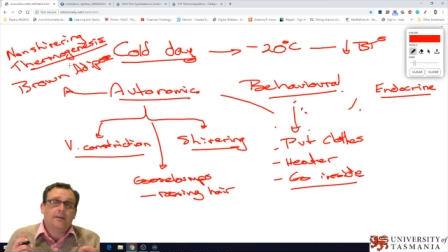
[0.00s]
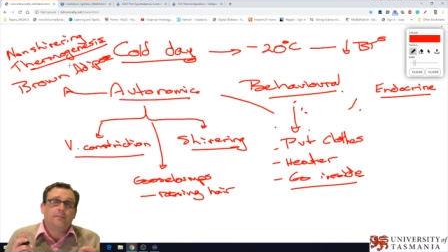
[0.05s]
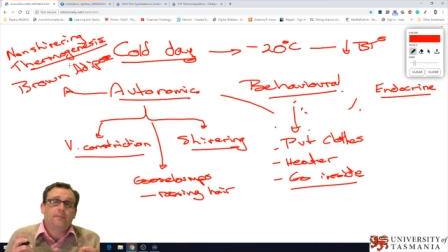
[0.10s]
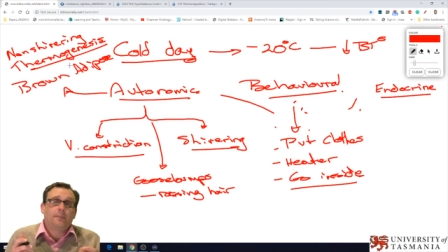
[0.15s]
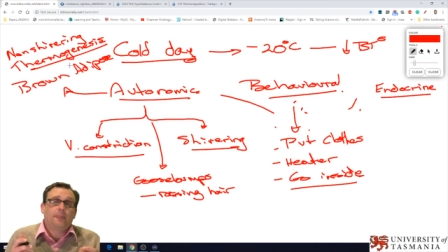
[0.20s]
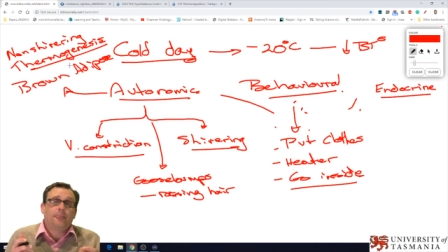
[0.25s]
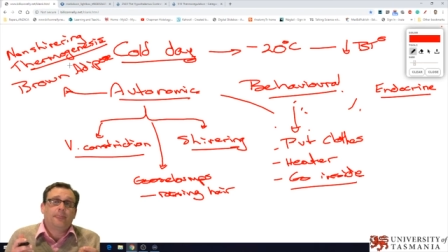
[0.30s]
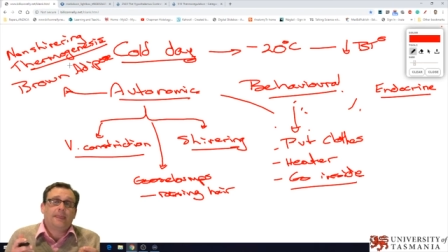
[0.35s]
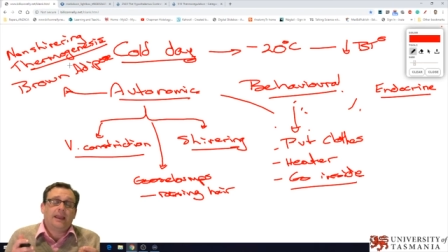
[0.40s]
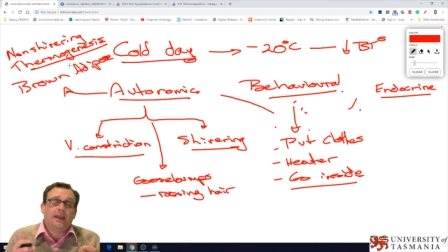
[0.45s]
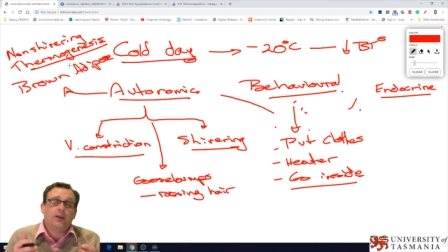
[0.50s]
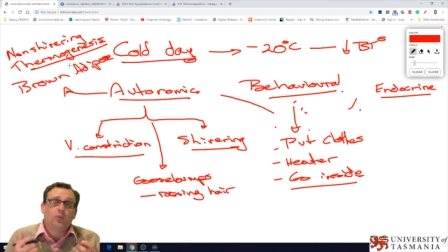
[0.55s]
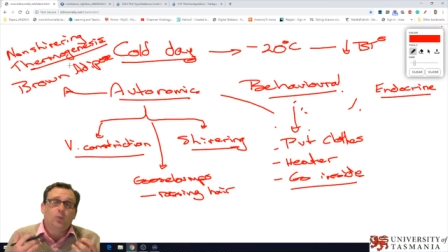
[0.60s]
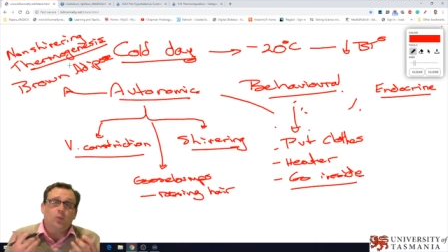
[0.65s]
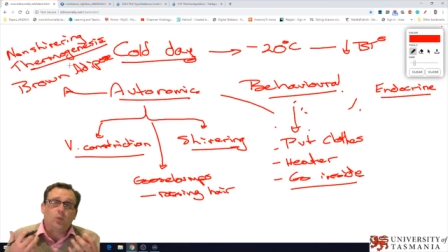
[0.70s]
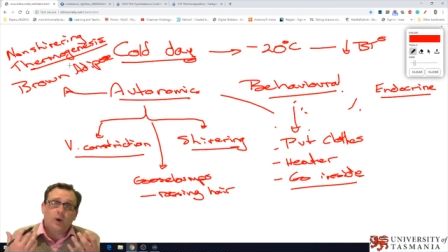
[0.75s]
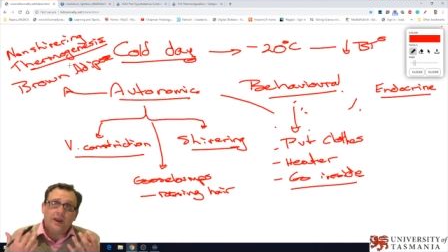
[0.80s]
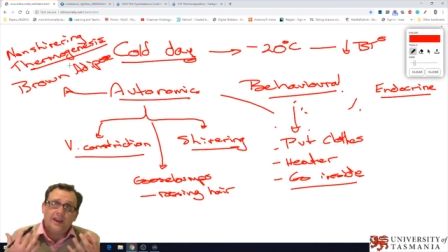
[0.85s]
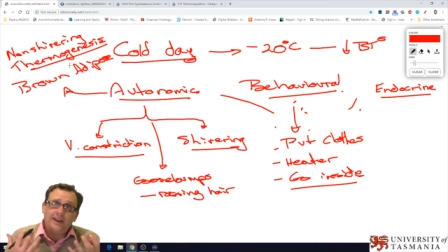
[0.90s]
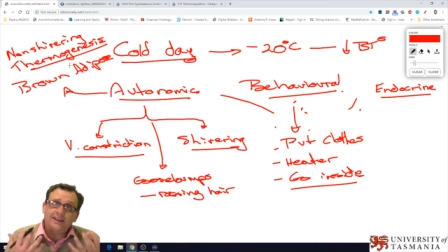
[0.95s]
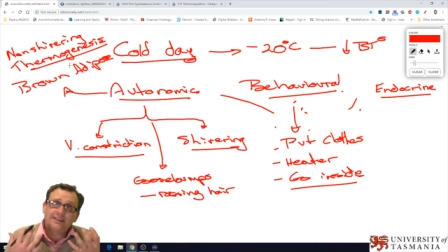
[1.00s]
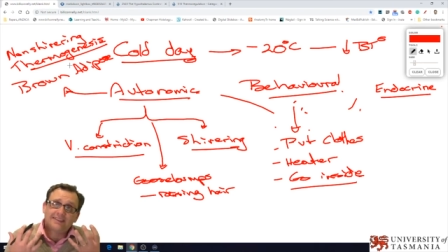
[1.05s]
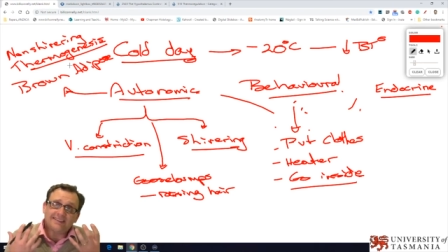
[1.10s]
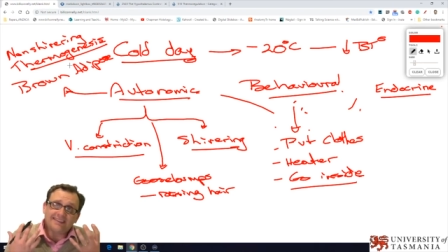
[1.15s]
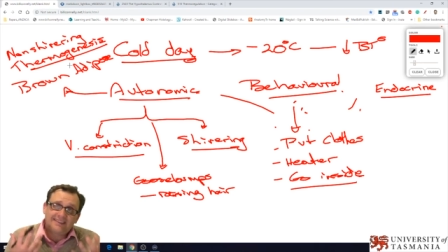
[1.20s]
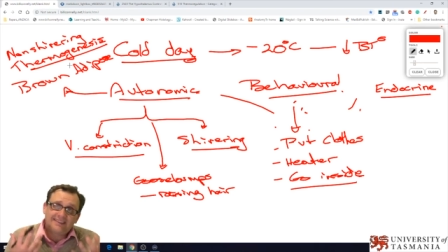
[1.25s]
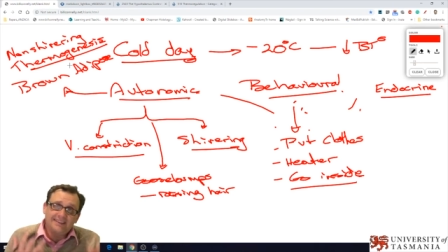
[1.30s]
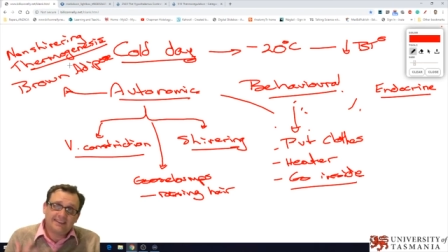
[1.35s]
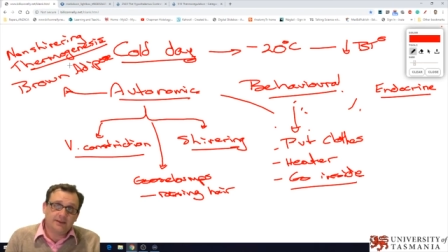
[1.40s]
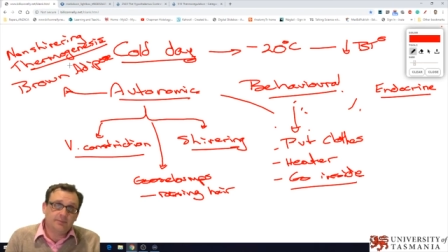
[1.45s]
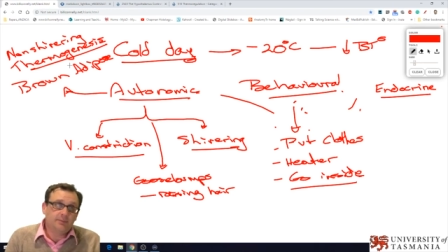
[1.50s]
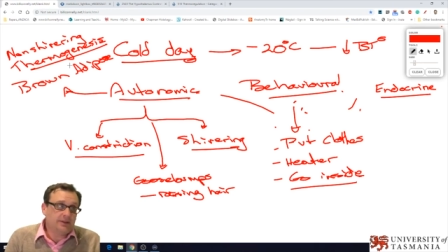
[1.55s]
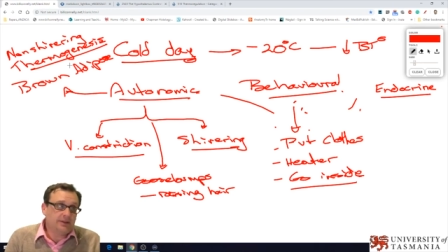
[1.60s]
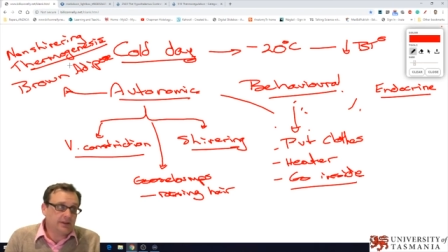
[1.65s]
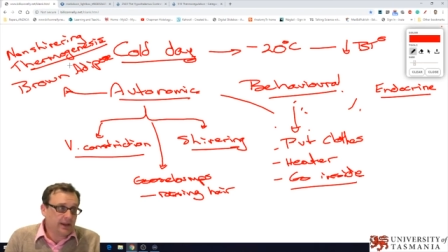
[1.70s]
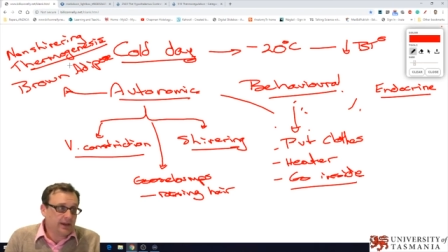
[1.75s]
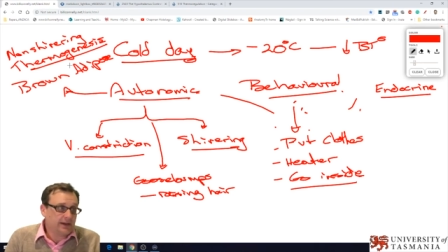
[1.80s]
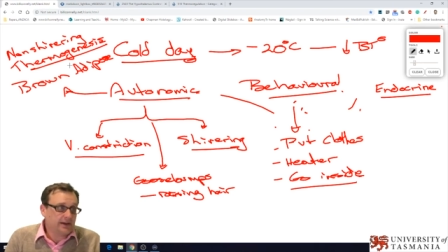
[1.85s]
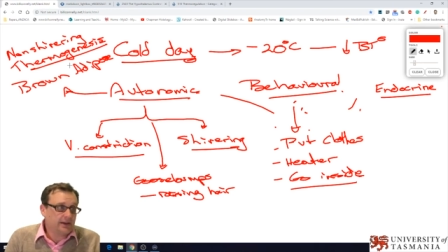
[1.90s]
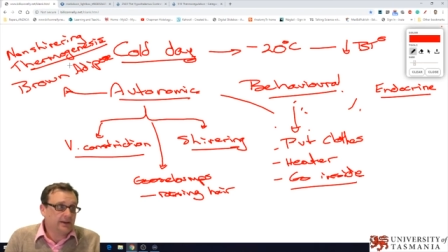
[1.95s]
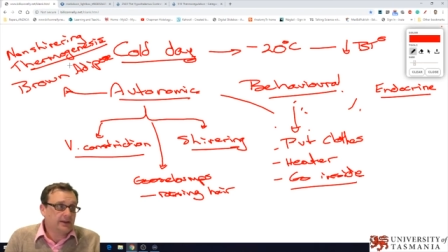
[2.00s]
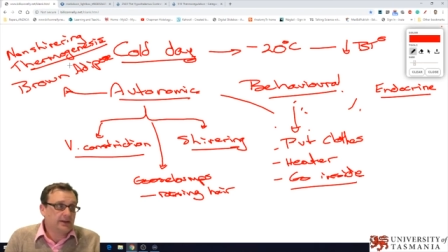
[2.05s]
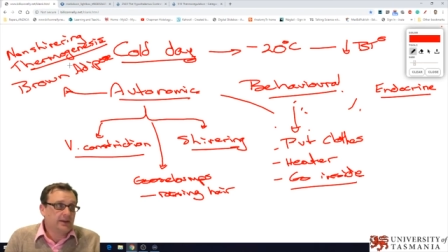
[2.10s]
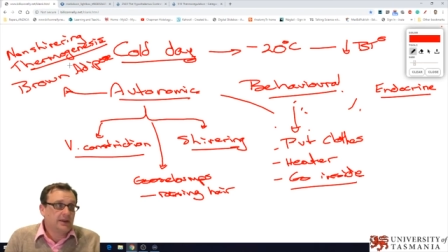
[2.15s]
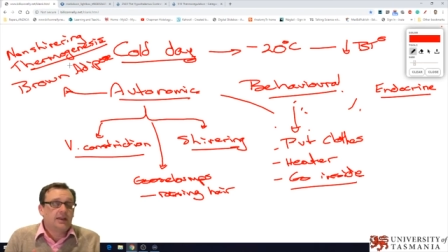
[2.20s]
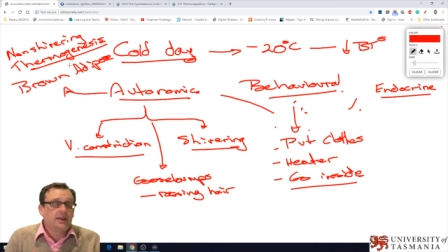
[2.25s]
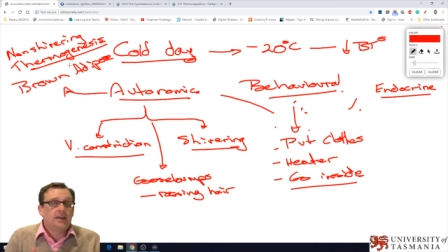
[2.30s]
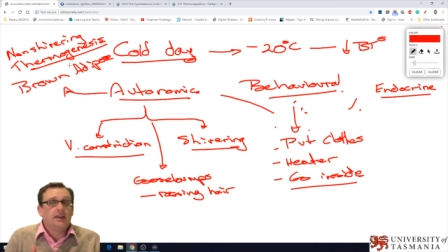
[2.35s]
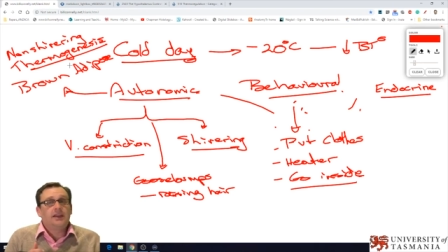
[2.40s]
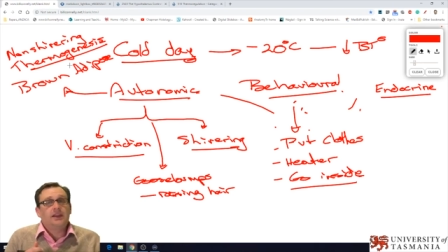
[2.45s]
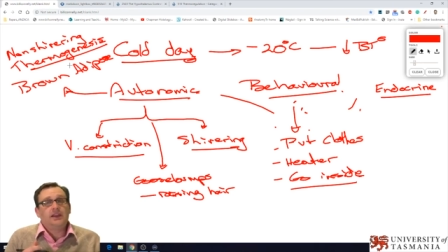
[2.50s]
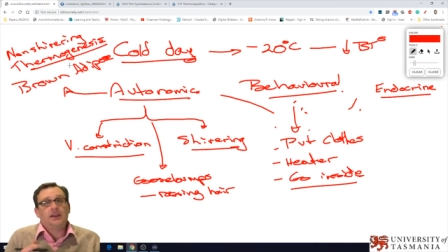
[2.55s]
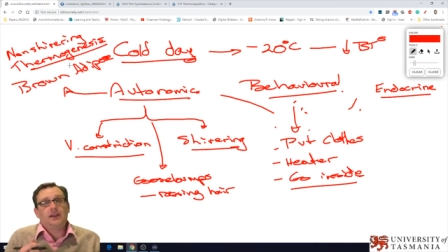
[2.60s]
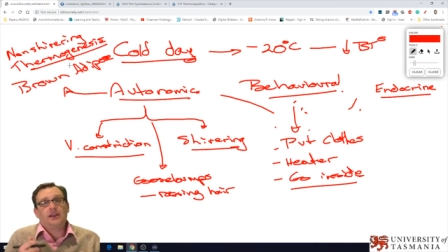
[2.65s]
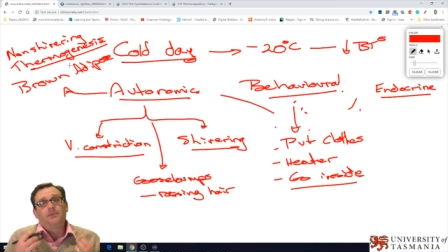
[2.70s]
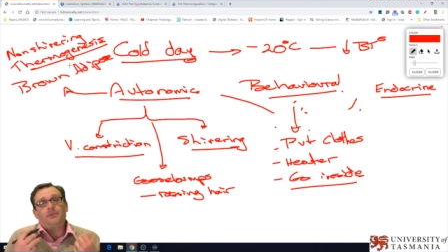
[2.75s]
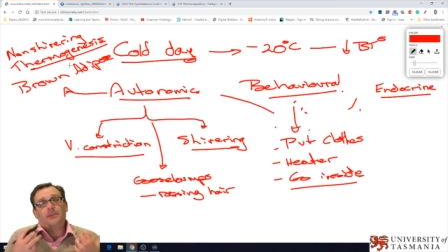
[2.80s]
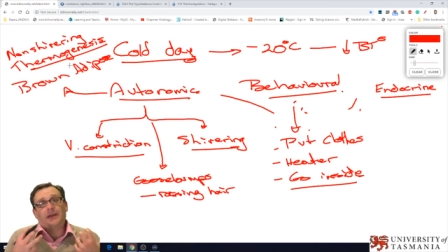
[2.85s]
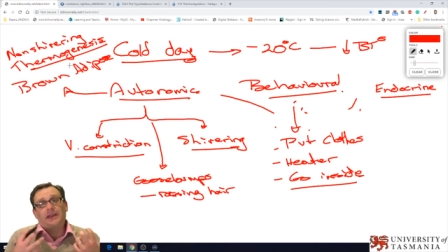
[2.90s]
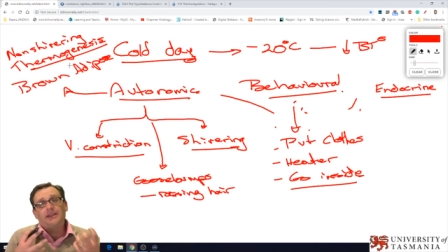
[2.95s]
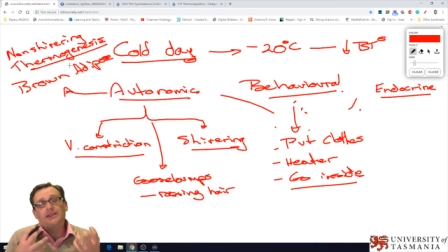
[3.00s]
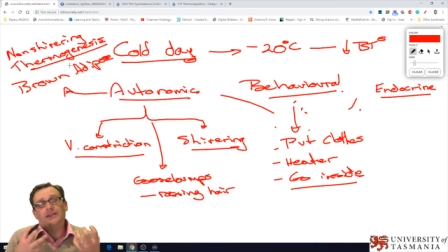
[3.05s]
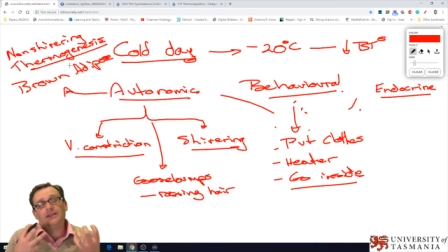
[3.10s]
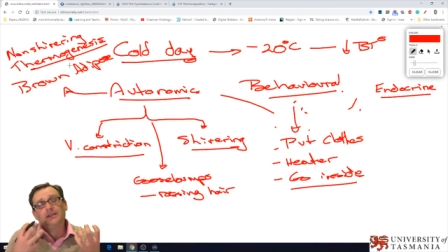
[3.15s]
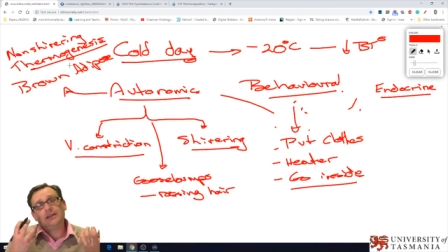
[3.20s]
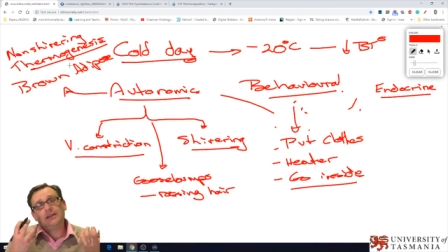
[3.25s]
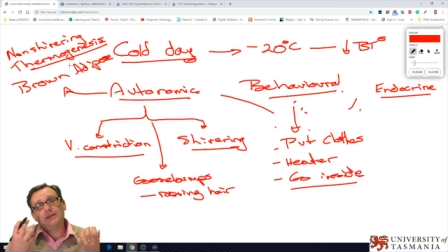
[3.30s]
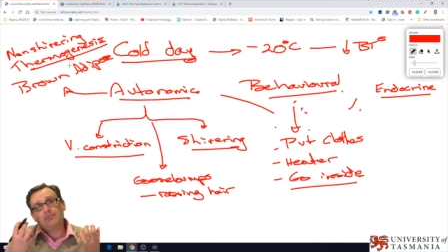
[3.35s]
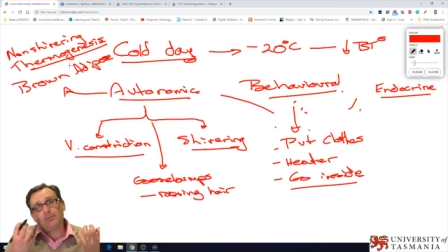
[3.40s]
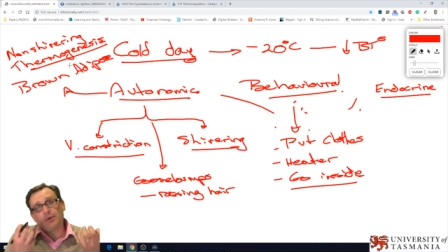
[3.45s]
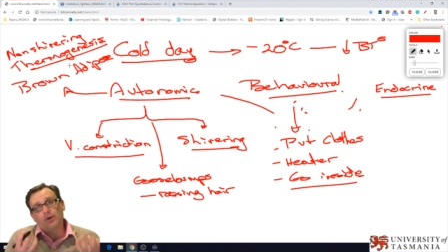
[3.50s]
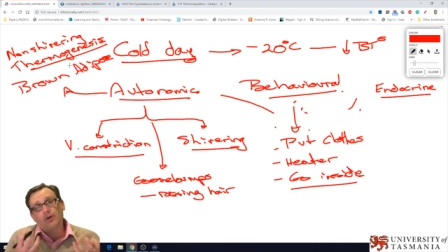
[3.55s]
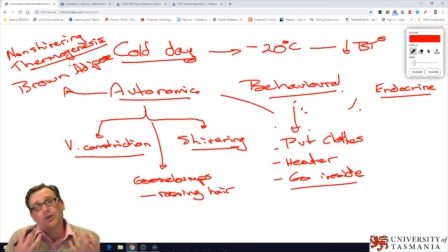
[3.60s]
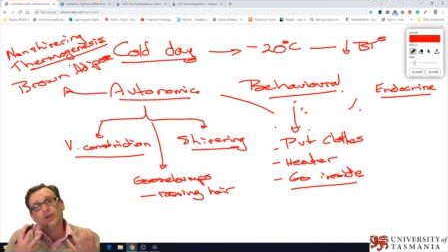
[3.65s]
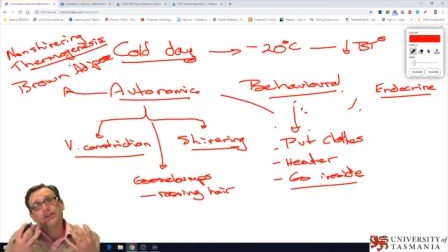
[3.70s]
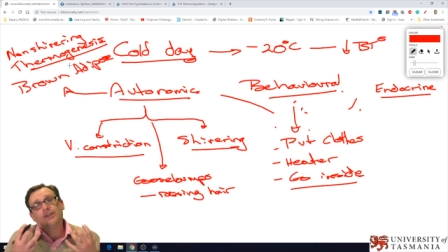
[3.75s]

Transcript: Um, and when it's stimulated, it basically